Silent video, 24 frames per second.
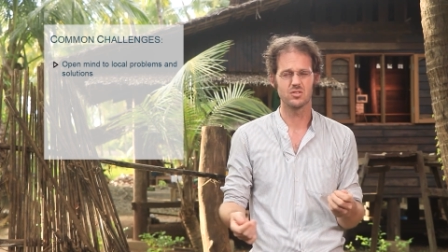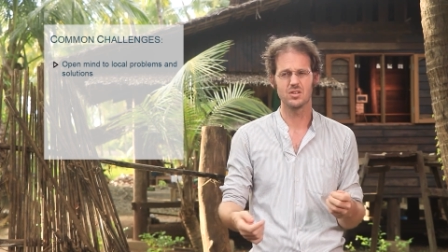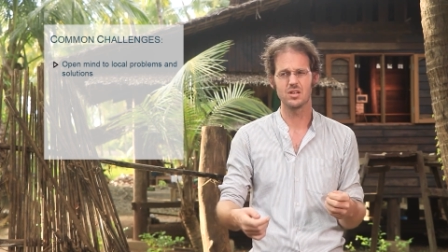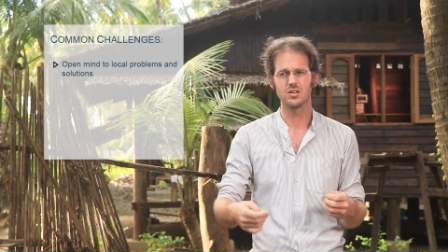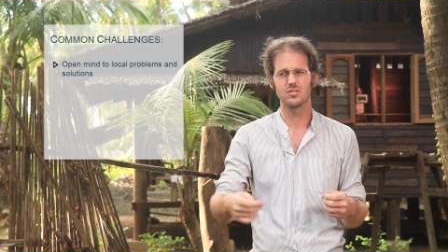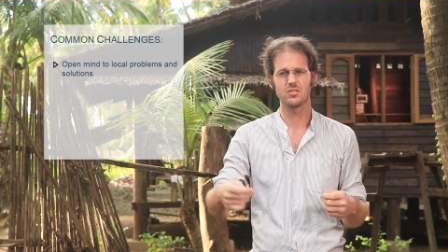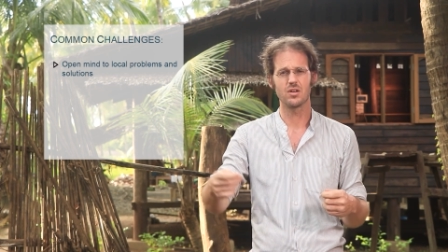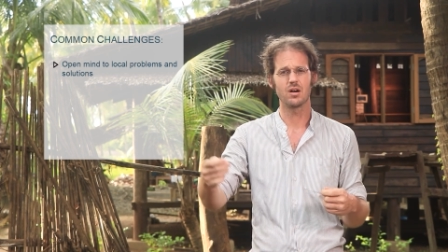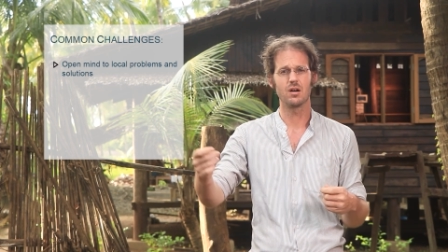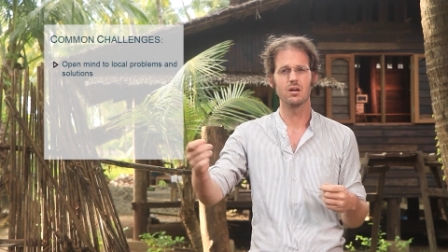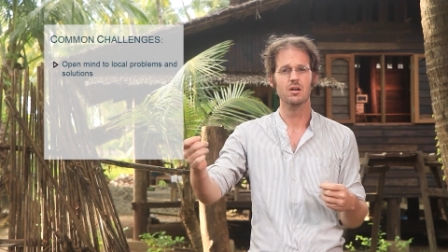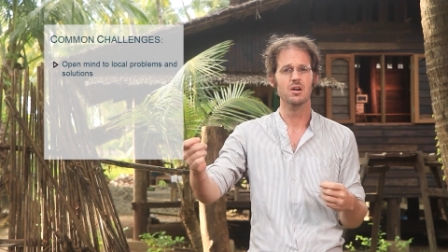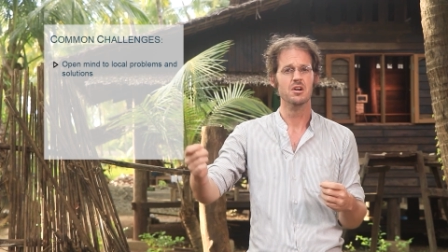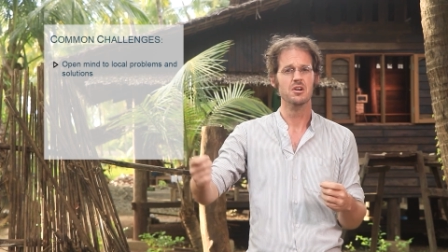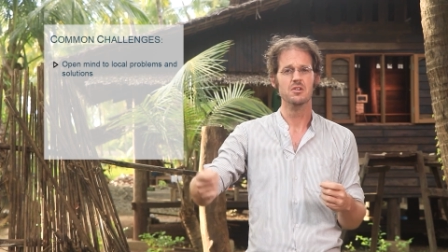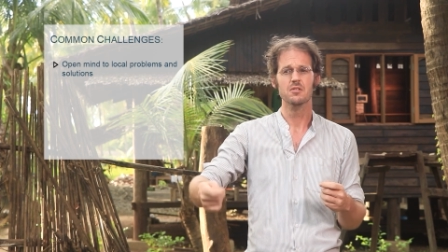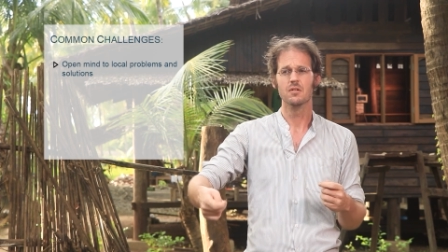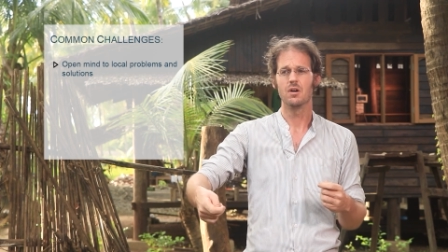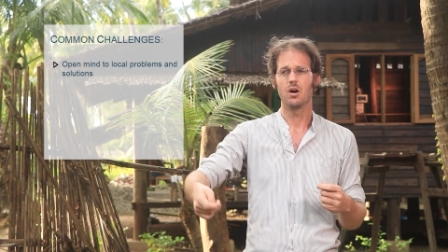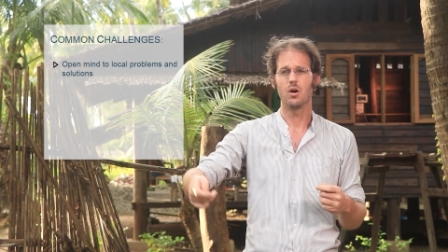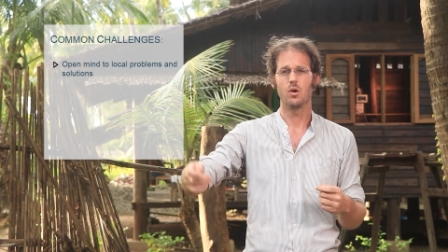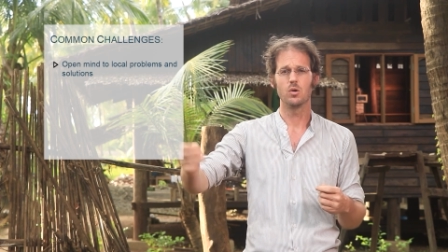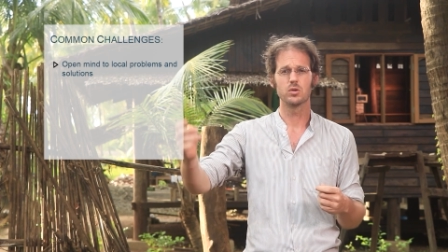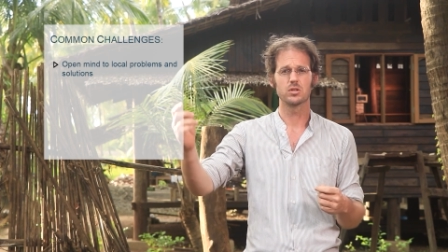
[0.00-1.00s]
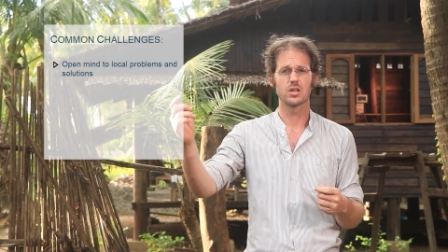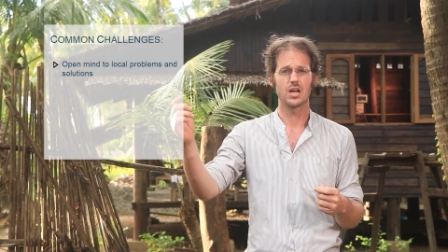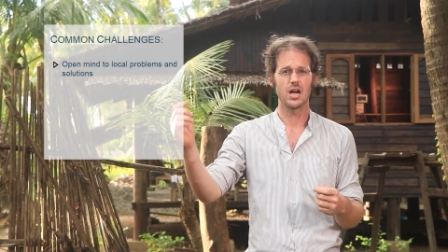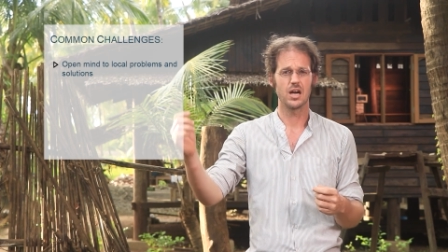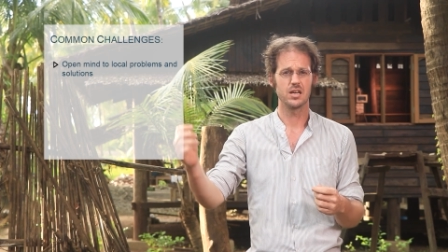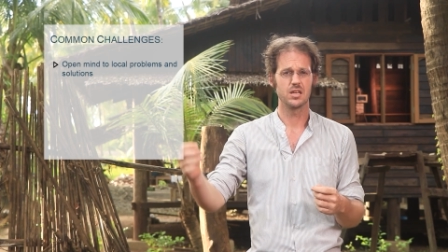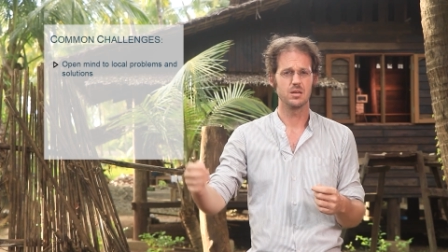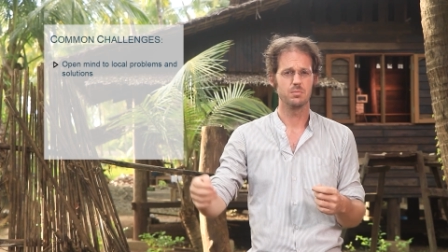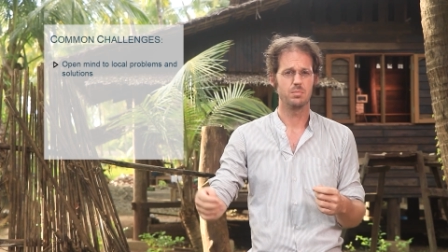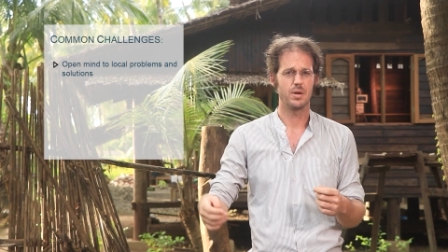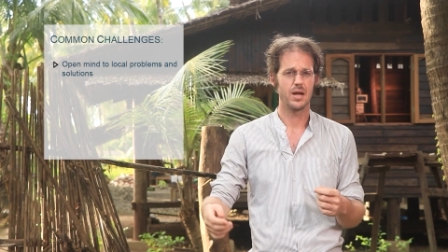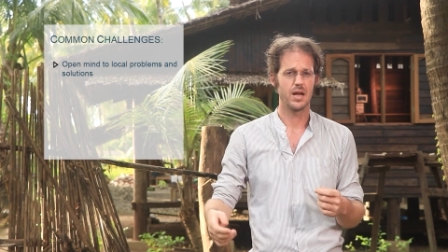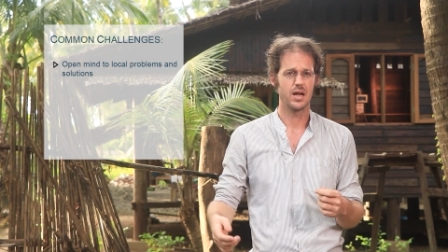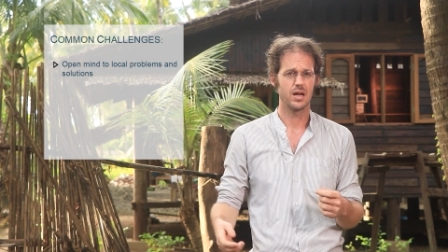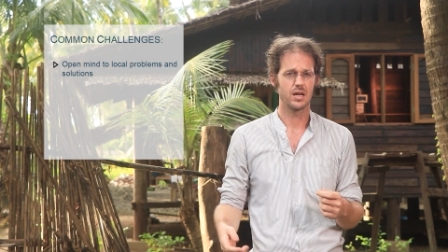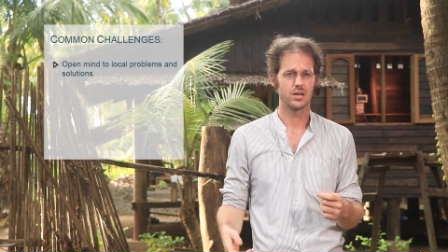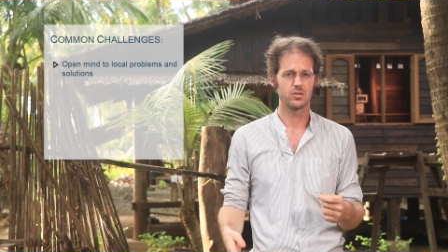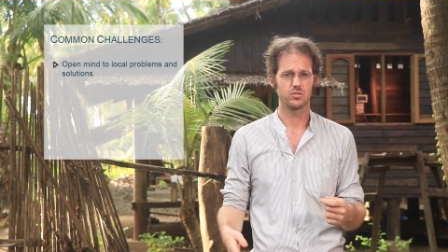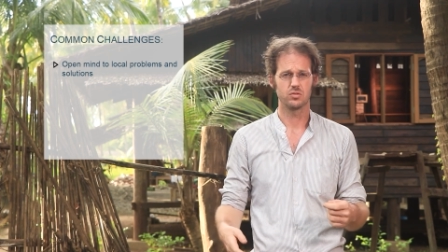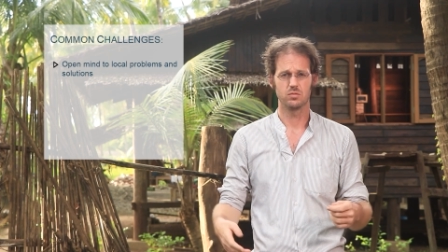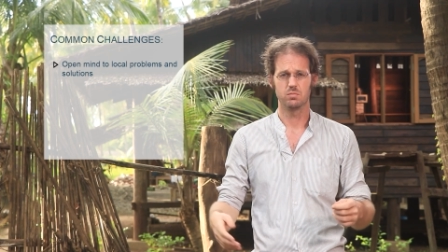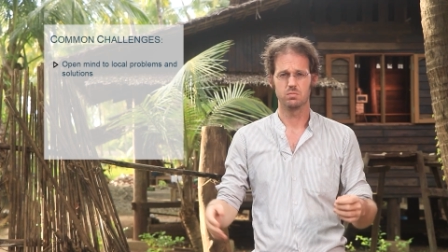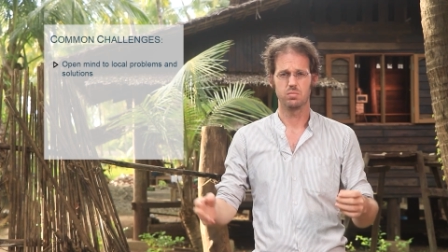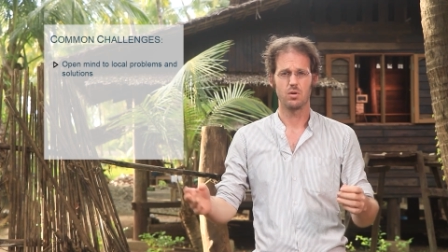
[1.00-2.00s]
These are old gunny
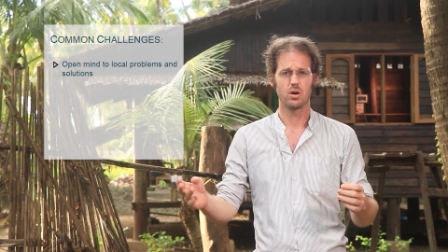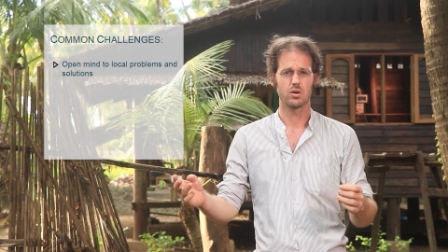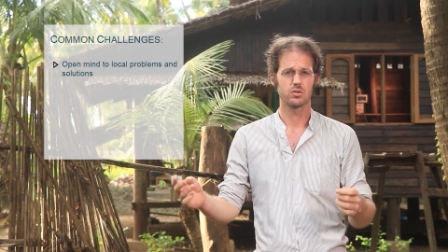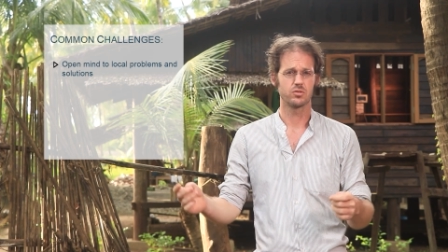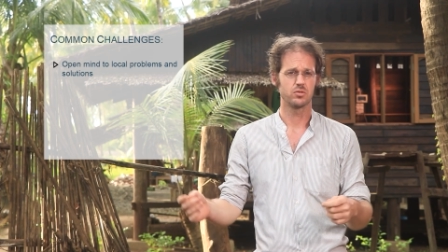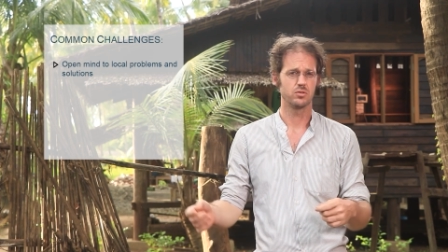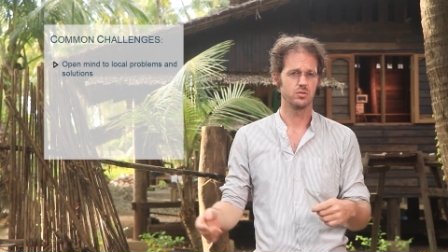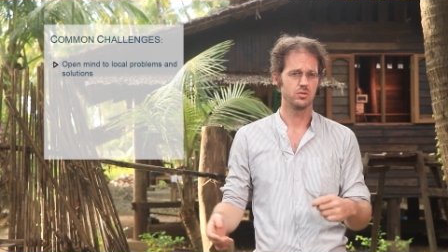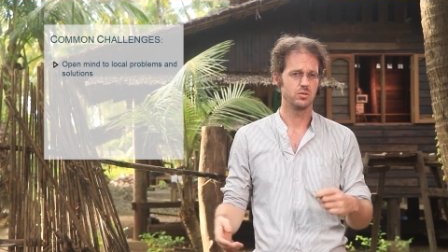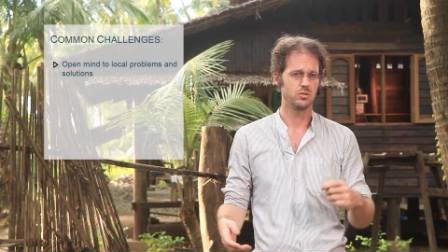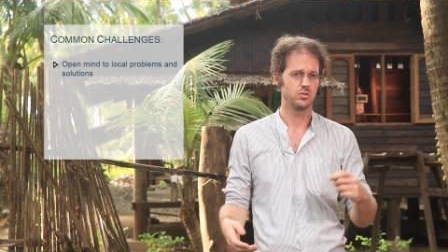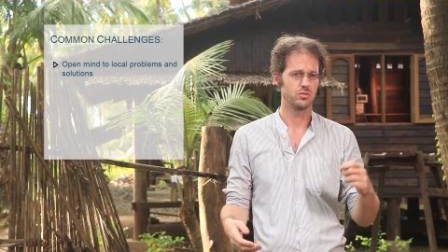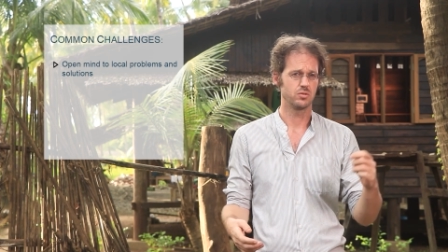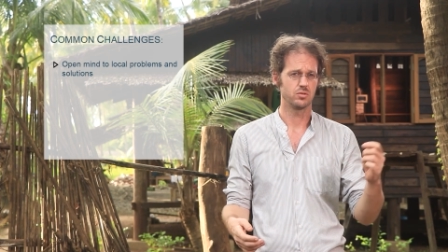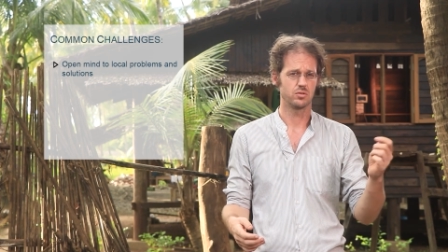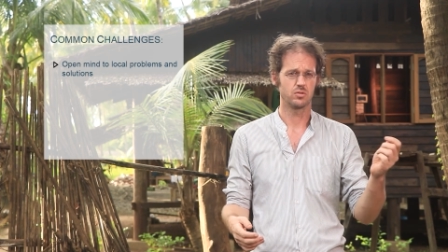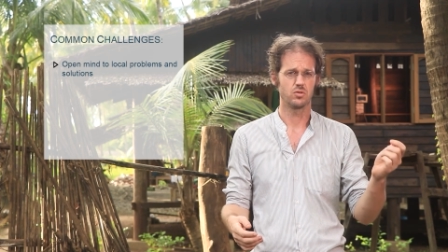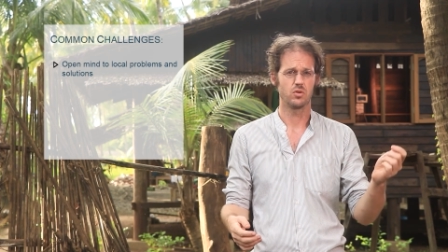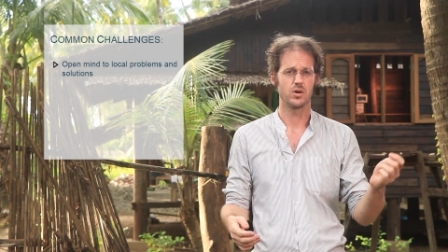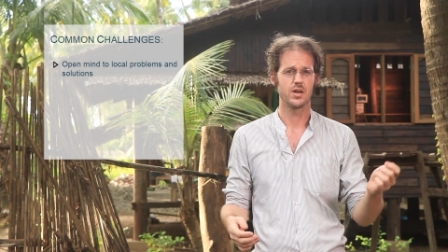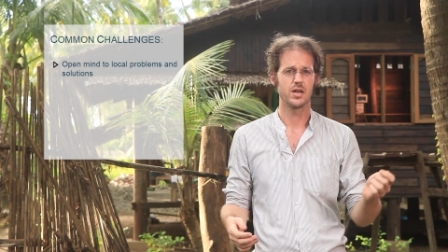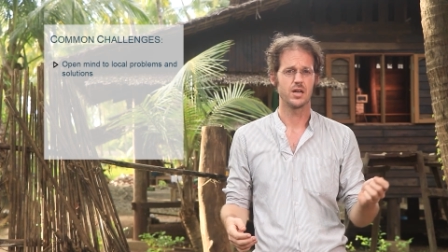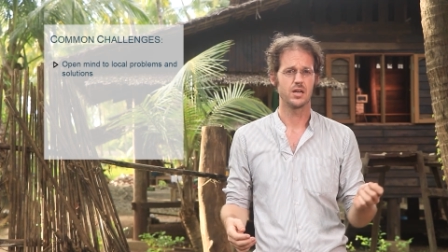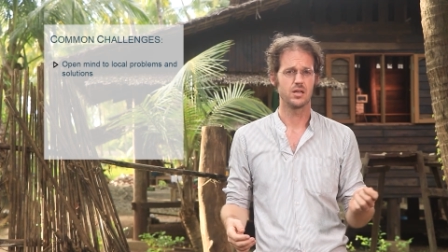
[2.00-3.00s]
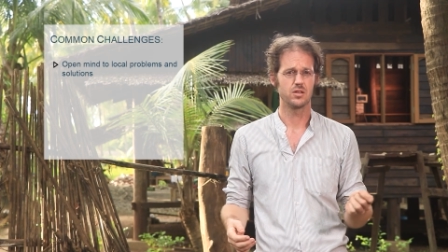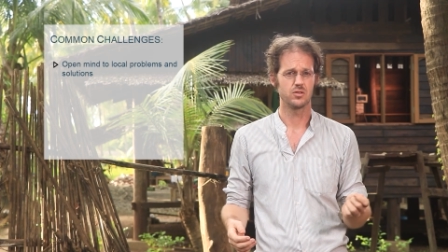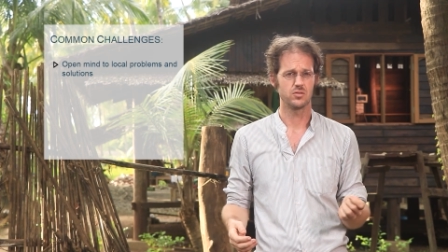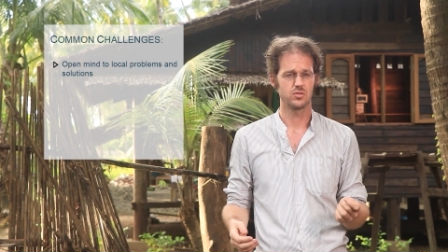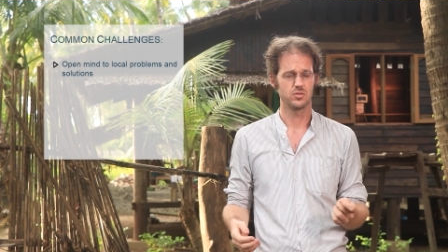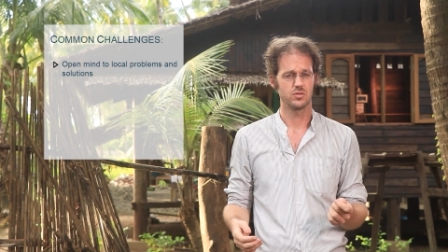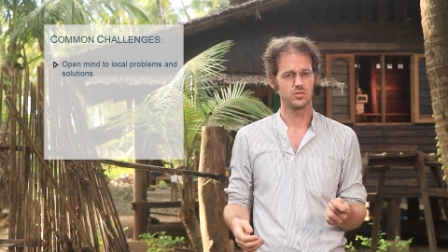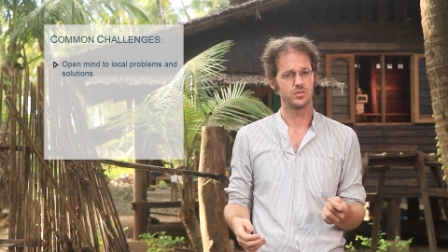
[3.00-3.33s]
bags or boxes or crates,